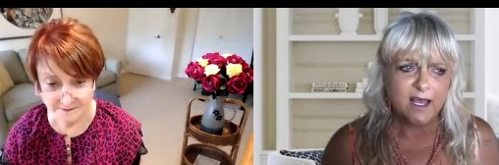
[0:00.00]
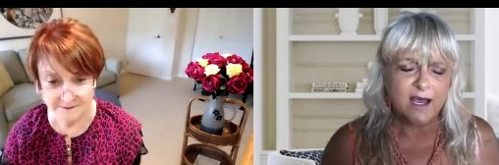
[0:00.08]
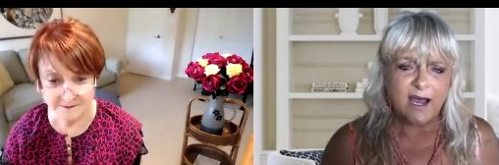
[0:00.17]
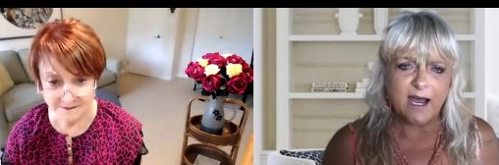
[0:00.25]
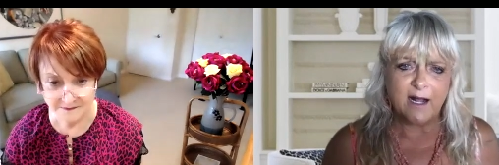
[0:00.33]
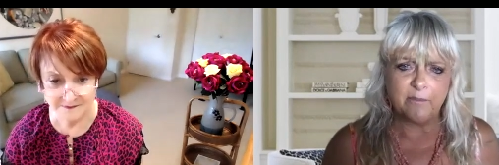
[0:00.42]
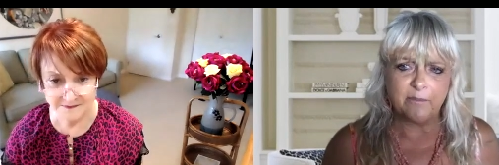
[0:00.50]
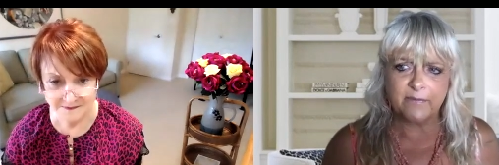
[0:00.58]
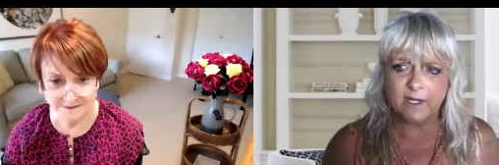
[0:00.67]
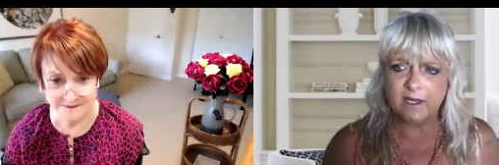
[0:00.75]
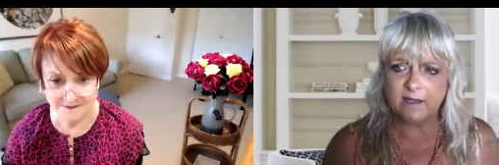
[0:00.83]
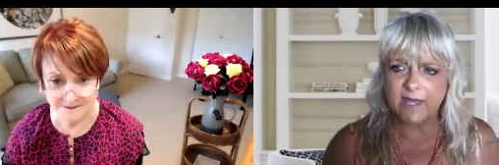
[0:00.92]
Speaker 1: um,
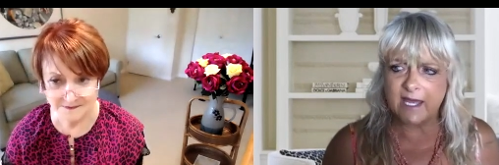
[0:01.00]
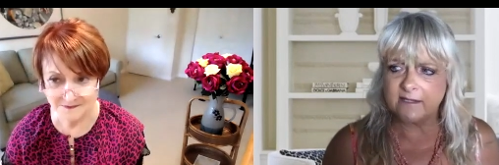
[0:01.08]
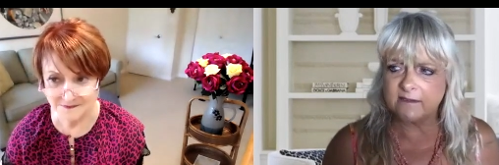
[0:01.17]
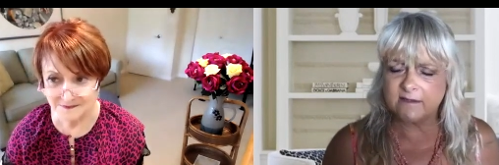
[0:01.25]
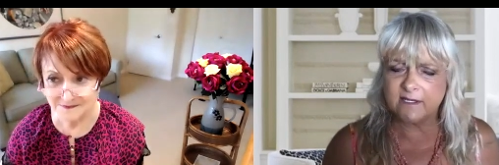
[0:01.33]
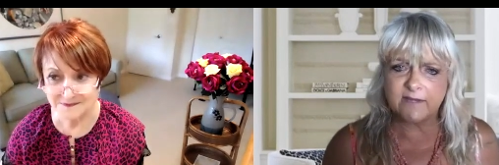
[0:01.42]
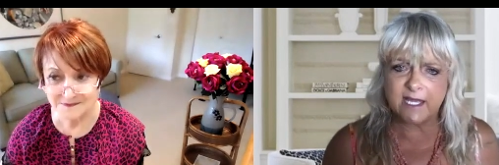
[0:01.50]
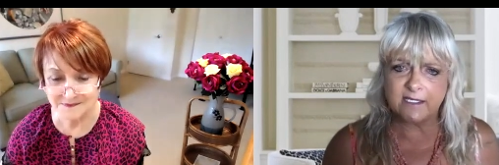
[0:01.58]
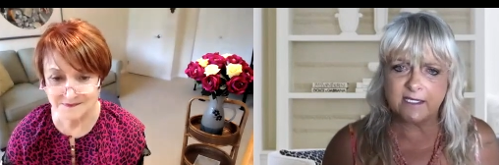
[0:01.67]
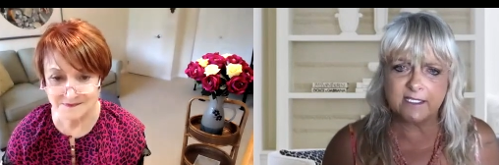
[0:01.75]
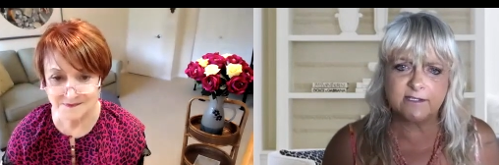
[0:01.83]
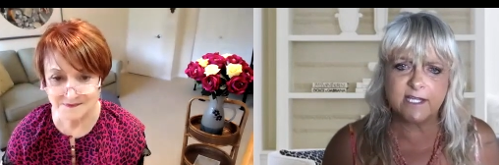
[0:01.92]
that that
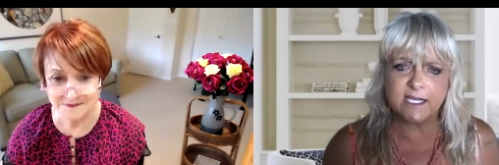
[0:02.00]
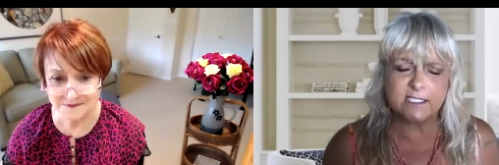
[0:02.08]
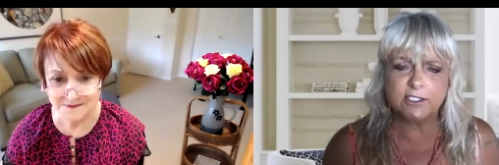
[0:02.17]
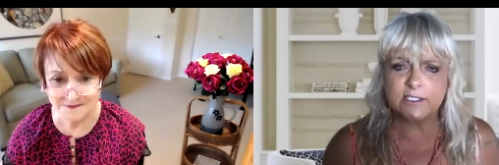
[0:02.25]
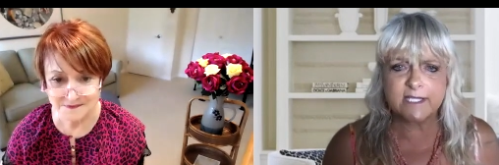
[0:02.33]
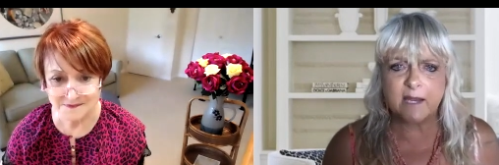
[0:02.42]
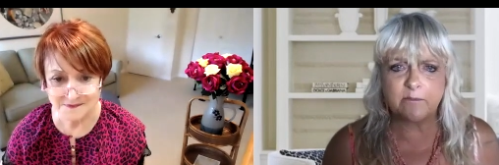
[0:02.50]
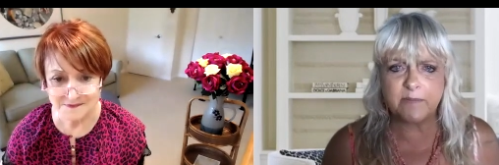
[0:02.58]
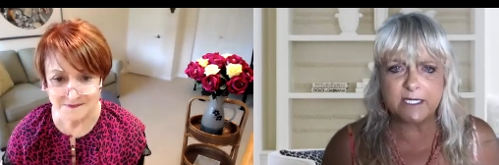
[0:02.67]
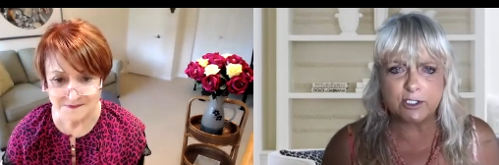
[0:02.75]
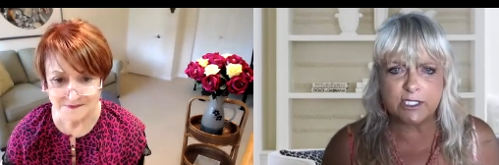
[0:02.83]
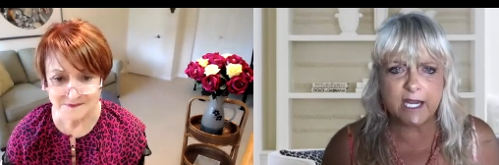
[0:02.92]
it, it, just can't be
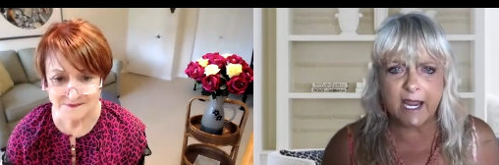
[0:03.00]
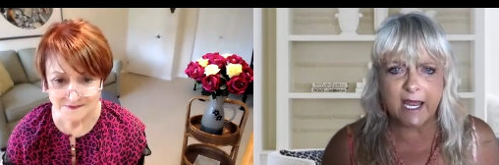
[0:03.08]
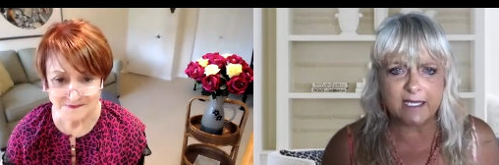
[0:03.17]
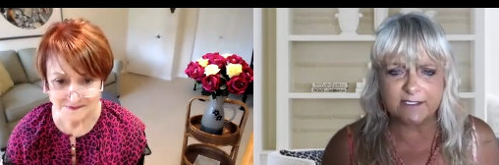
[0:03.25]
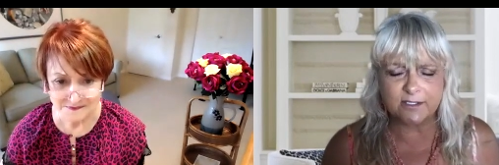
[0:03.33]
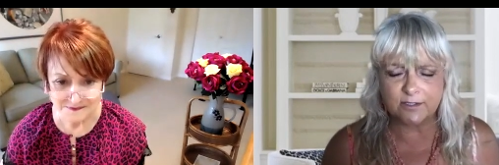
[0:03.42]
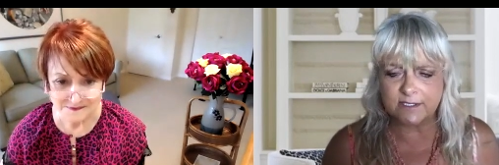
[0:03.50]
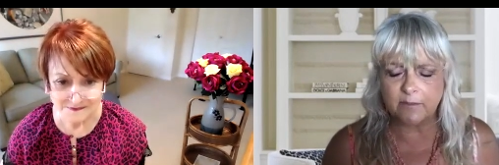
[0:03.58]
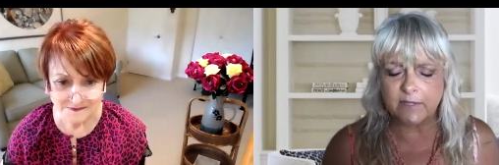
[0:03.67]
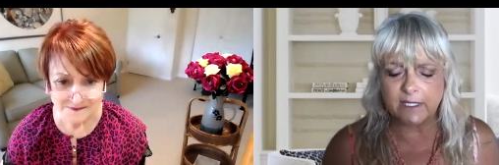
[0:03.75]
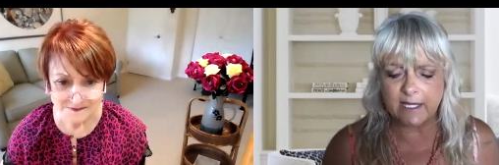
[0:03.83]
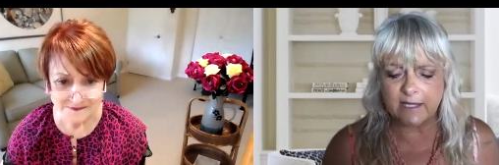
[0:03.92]
chance or
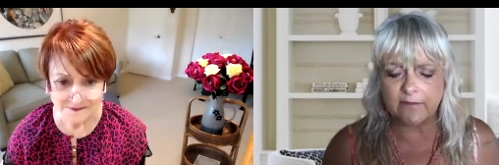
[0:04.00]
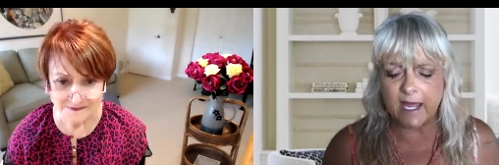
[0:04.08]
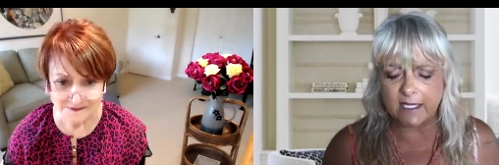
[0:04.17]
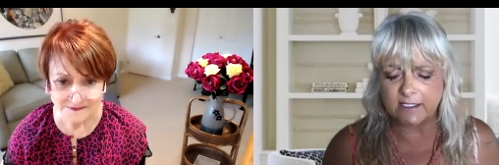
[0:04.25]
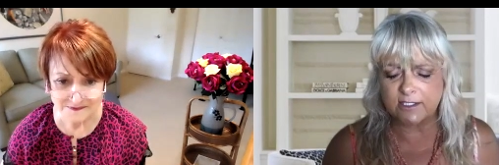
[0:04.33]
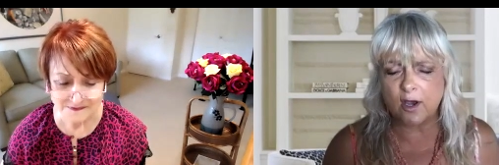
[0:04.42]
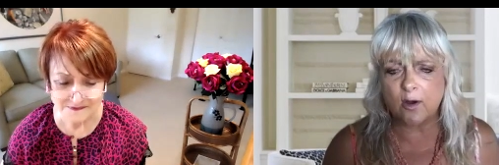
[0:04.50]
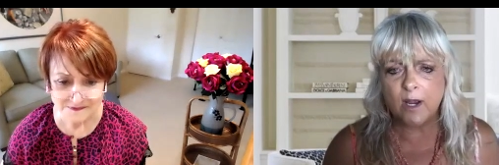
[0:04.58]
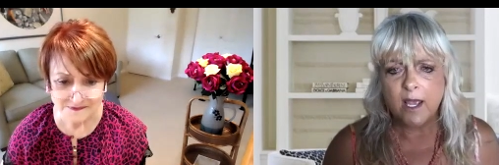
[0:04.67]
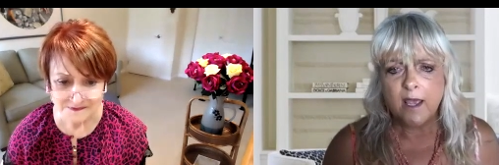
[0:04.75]
something like that. So,